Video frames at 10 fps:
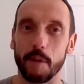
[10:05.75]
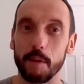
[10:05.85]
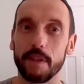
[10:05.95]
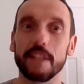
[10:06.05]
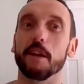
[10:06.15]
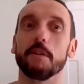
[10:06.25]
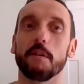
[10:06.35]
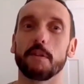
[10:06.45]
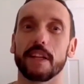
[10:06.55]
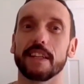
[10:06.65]
Maybe they do
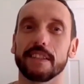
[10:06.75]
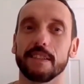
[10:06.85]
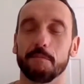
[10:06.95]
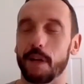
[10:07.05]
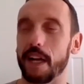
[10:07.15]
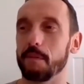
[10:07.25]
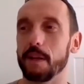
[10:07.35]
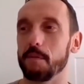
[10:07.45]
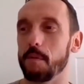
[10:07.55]
know things. But anyway,